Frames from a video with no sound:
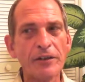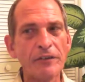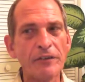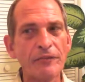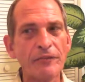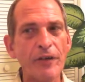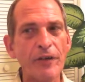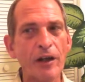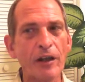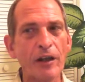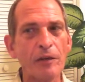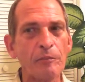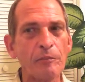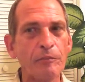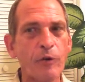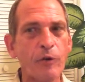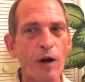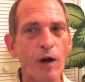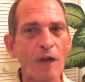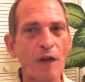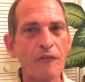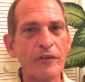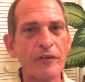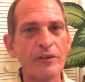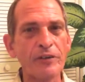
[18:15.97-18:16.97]
developed
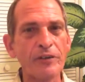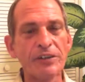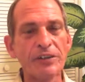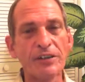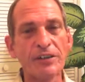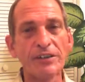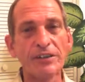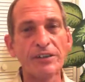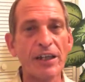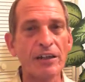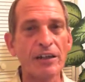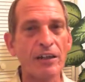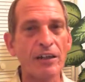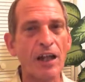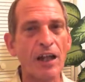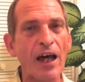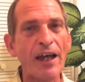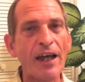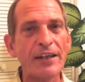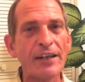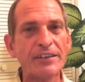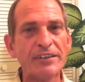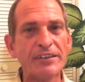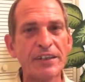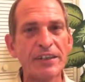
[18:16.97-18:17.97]
preferences and
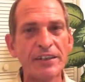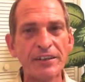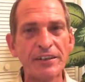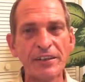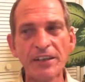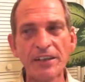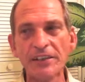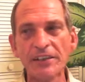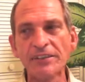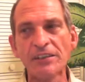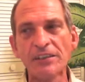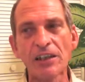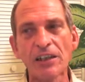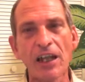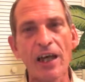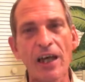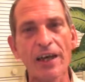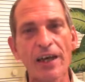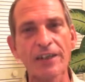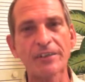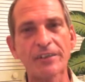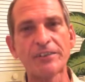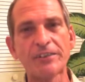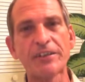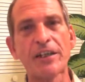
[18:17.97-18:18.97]
likes and
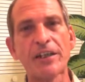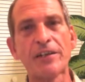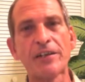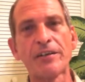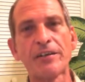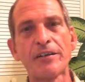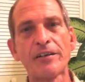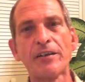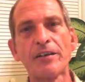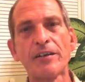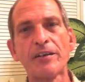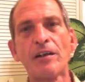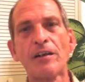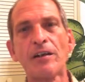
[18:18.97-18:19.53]
dislikes and